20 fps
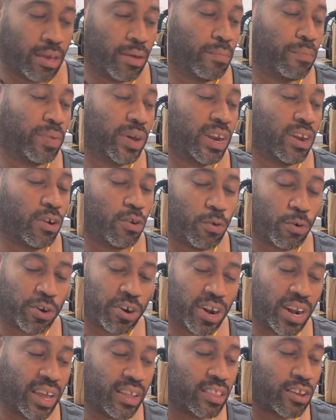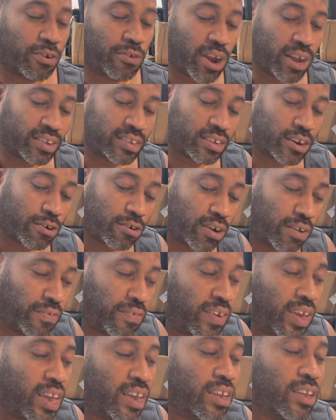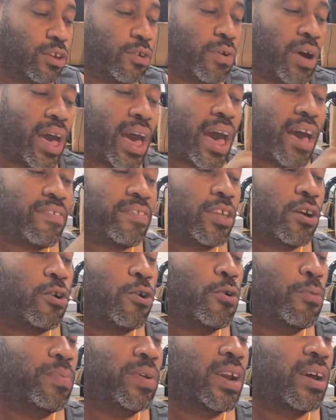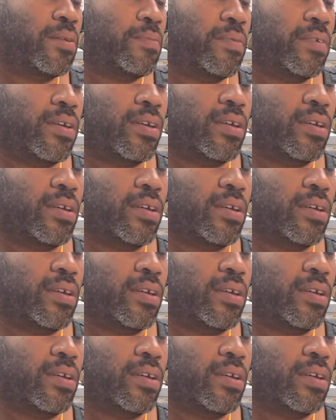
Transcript: But in order to get the Ground Zero to fit, you have to open up